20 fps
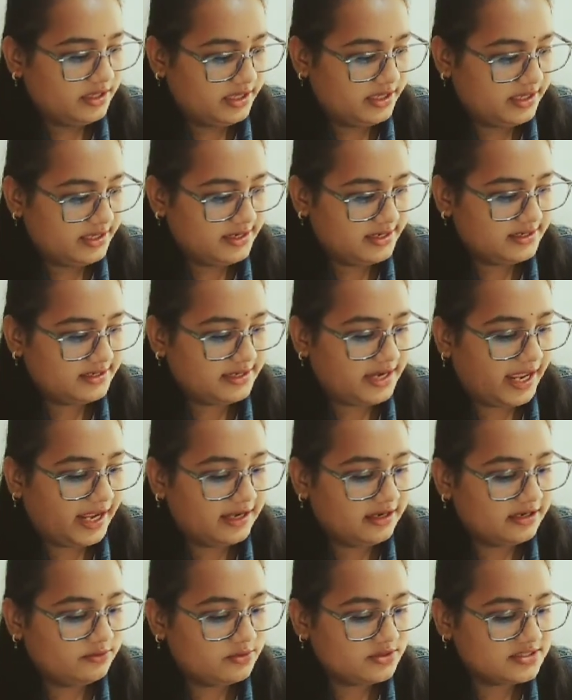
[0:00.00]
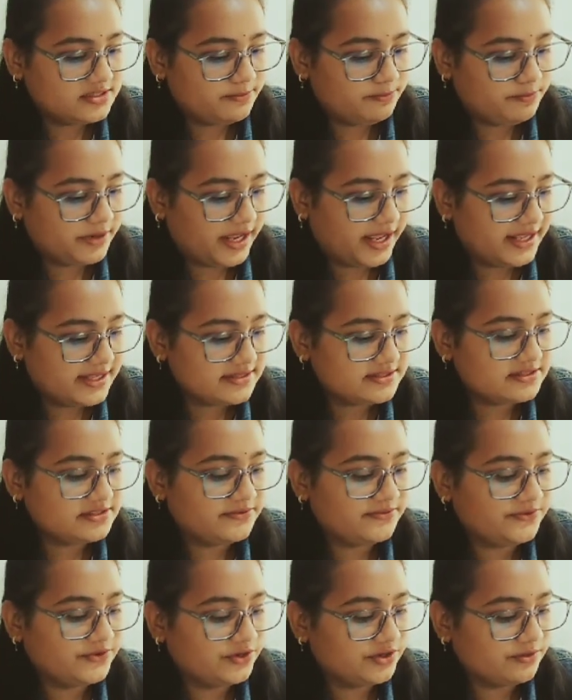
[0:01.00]
And Dylan was
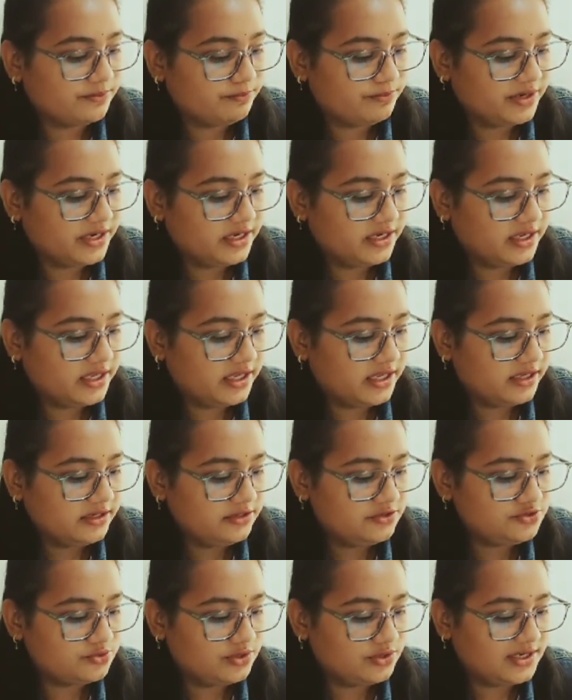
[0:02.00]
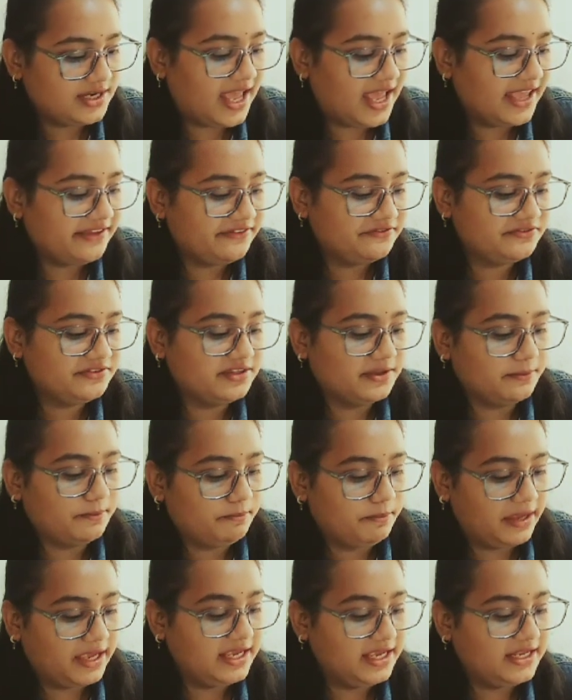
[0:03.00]
praised for bringing to life the
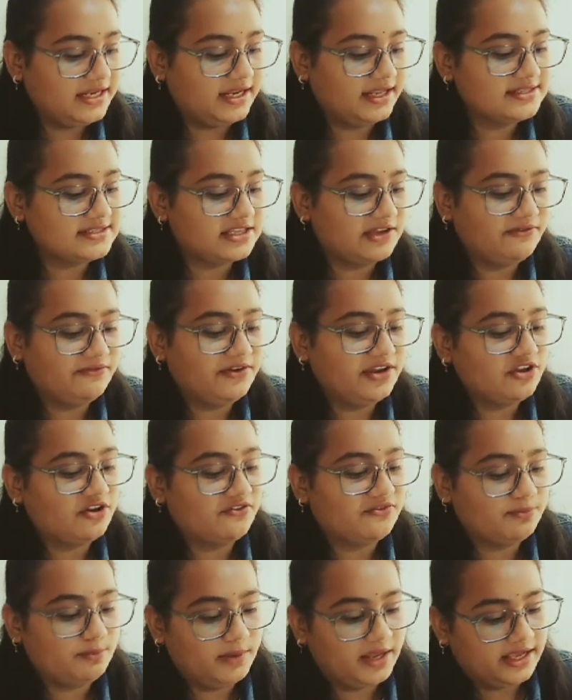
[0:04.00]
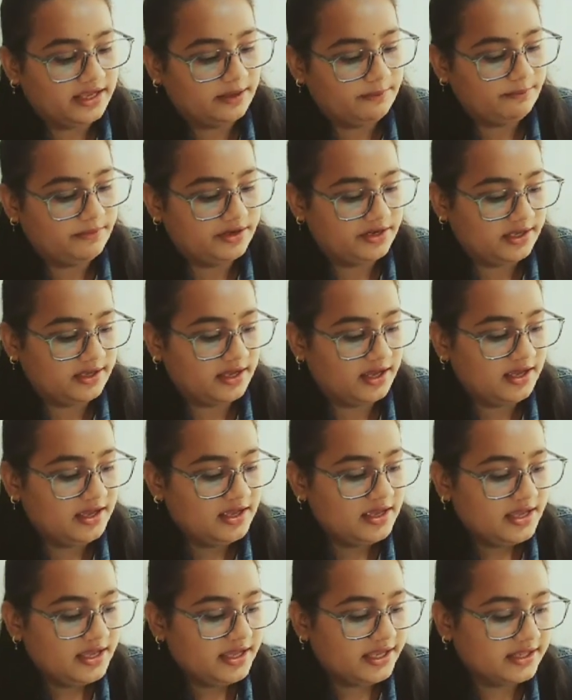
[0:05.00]
pain and suffering of Black
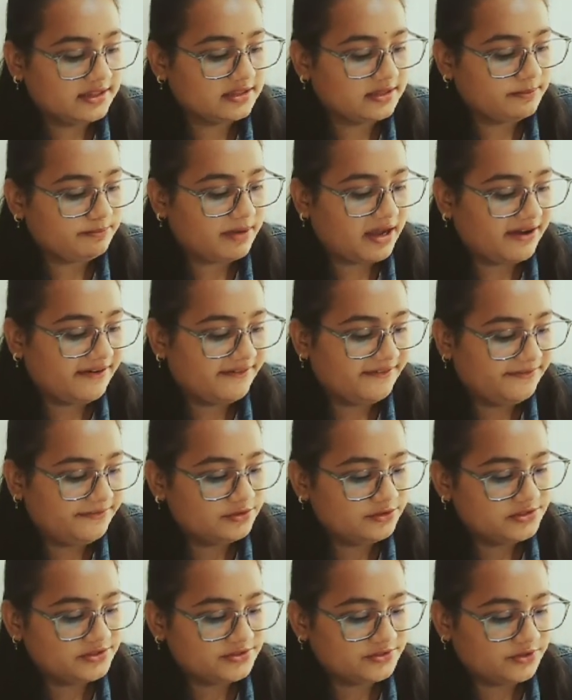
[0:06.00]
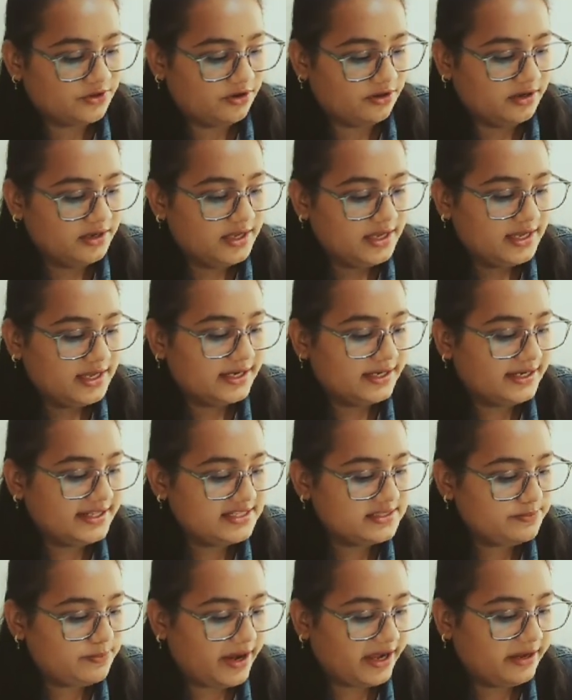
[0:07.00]
America in the powerful song,
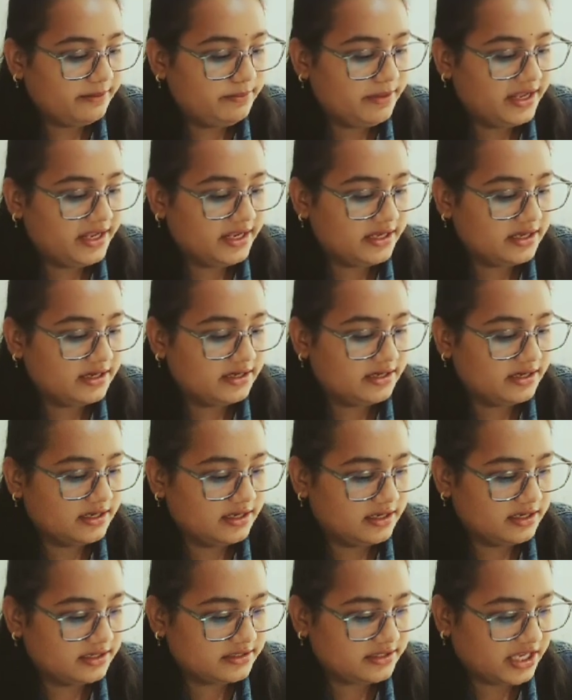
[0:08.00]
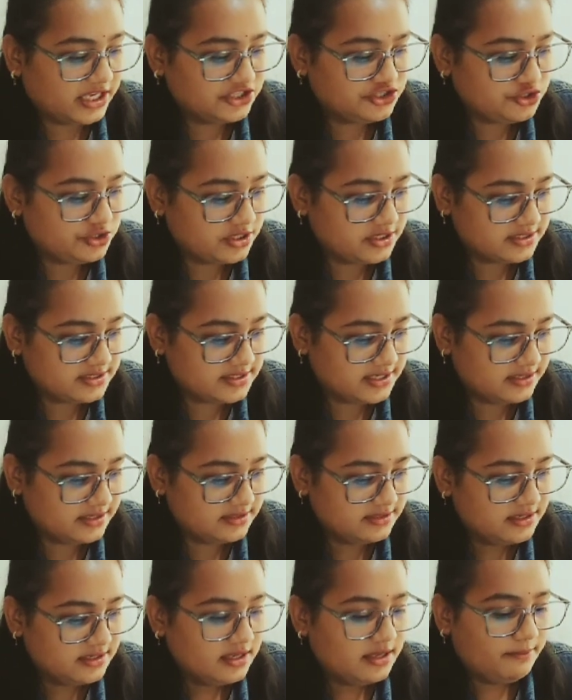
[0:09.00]
despite being a
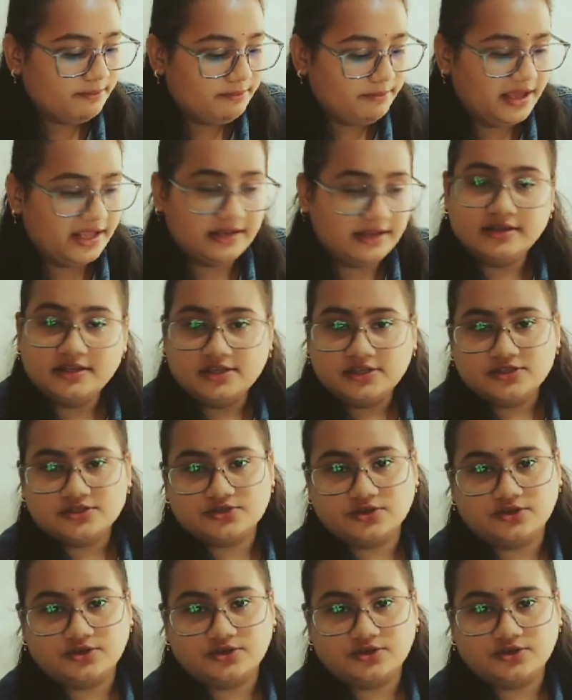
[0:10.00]
Caucasian man.